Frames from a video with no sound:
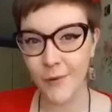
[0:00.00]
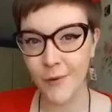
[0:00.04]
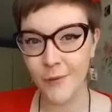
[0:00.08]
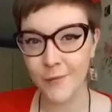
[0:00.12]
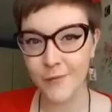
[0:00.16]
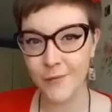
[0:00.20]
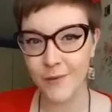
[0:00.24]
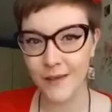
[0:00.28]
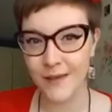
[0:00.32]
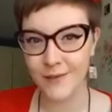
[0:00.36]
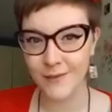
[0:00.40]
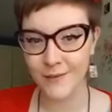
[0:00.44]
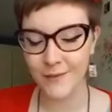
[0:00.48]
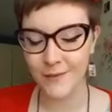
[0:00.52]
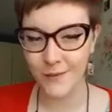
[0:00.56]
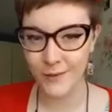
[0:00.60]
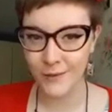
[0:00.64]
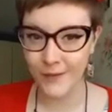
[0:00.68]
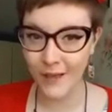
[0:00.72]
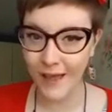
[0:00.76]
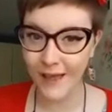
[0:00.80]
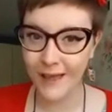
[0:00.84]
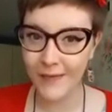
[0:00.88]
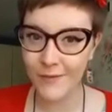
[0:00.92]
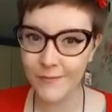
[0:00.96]
of in your
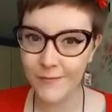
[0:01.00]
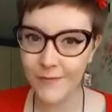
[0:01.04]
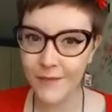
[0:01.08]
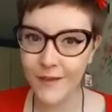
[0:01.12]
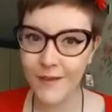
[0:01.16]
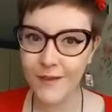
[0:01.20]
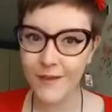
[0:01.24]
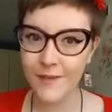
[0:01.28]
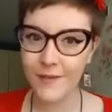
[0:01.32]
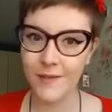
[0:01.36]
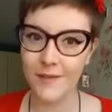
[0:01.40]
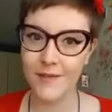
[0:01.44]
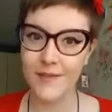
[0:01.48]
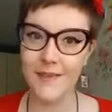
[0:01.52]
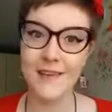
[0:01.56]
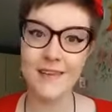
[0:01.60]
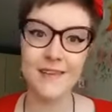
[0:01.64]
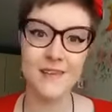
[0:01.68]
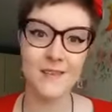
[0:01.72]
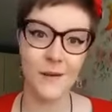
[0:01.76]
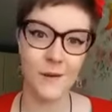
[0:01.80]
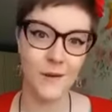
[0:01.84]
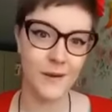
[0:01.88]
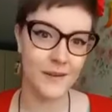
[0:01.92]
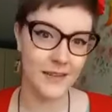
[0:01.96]
life. So
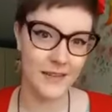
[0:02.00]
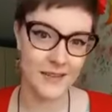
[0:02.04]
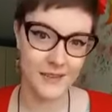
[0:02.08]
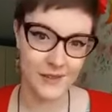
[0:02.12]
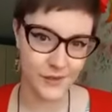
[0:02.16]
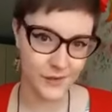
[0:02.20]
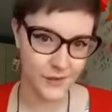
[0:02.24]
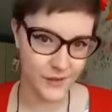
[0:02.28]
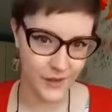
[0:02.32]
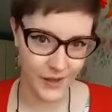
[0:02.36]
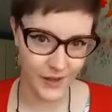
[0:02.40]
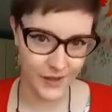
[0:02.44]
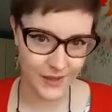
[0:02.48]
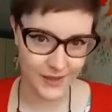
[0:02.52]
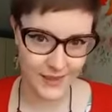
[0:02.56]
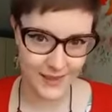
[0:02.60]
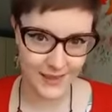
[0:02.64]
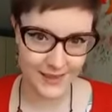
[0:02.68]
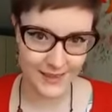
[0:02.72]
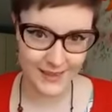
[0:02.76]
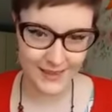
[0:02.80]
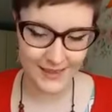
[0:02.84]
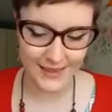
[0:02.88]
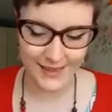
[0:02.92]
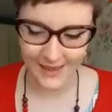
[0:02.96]
these are an
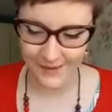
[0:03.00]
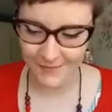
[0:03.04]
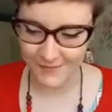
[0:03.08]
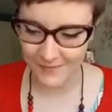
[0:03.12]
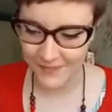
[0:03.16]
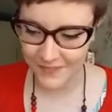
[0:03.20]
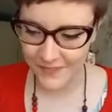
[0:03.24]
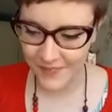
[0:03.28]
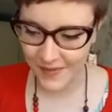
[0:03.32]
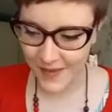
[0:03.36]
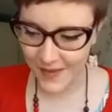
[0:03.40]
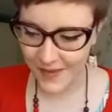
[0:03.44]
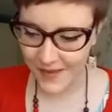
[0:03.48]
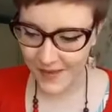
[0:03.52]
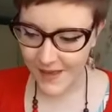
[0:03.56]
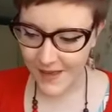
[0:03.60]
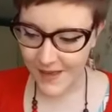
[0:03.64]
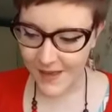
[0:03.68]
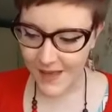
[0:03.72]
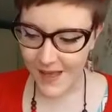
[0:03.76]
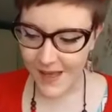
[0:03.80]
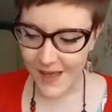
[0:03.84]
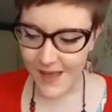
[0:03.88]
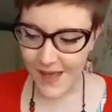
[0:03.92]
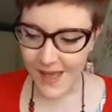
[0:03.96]
introduction to them.
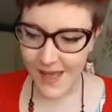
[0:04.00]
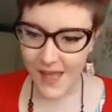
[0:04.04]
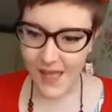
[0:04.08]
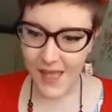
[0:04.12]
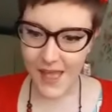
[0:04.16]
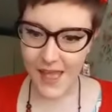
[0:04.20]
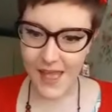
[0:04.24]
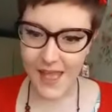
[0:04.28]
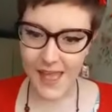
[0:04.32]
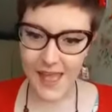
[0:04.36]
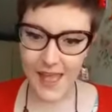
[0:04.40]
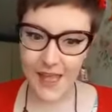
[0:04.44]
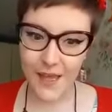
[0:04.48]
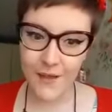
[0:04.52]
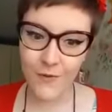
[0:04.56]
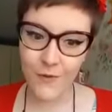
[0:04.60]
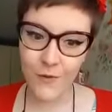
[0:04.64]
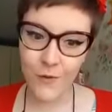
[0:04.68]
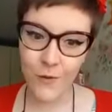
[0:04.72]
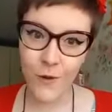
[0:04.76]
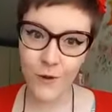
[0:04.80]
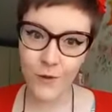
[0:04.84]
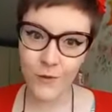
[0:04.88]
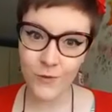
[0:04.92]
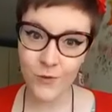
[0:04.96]
If
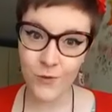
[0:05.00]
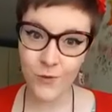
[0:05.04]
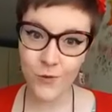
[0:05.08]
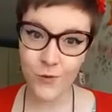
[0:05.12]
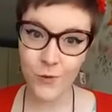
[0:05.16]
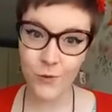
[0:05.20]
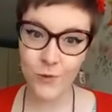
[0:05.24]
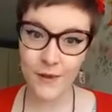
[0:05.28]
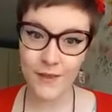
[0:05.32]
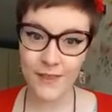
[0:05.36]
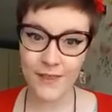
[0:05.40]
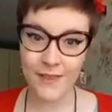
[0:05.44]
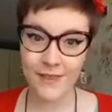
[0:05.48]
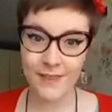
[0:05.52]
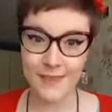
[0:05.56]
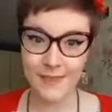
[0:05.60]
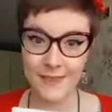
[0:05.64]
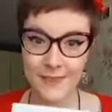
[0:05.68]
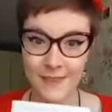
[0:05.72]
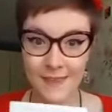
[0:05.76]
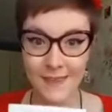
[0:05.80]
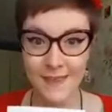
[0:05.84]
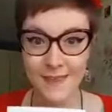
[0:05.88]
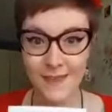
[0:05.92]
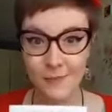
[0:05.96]
you're unsure whether
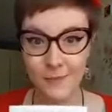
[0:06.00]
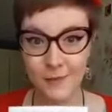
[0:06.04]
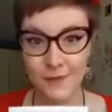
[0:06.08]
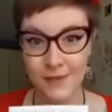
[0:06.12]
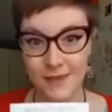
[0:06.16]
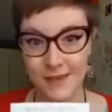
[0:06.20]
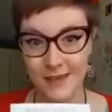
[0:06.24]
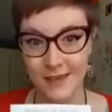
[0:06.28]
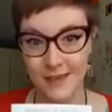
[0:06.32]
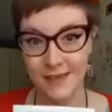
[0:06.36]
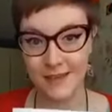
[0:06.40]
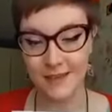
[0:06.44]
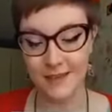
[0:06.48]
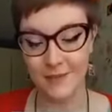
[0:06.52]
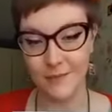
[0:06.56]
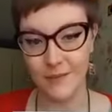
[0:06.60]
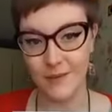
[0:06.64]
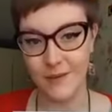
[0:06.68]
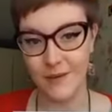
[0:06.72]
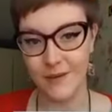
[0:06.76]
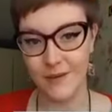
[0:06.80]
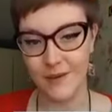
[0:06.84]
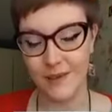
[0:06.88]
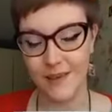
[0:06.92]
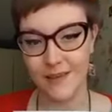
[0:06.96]
this particular
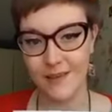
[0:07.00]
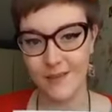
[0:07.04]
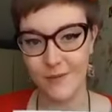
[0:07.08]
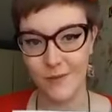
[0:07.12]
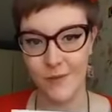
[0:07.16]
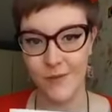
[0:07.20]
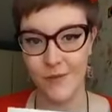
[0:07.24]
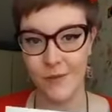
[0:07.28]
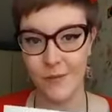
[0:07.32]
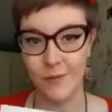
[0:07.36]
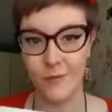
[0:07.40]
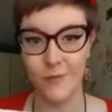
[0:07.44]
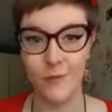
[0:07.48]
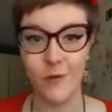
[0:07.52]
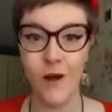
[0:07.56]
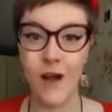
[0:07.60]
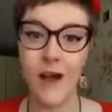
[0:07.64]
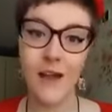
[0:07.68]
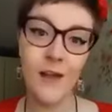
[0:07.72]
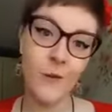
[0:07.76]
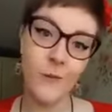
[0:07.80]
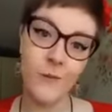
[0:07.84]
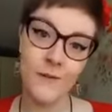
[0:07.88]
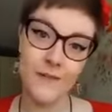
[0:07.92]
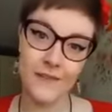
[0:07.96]
book is suitable,
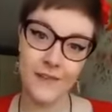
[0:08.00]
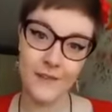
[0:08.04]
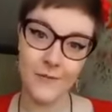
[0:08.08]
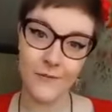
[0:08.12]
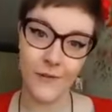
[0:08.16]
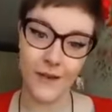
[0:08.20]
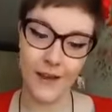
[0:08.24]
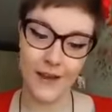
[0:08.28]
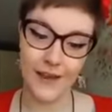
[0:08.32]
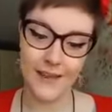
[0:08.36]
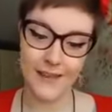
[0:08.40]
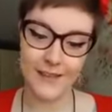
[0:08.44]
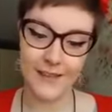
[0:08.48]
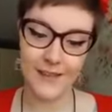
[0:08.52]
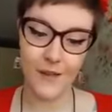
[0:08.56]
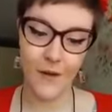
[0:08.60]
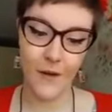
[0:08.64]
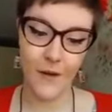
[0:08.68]
I always advise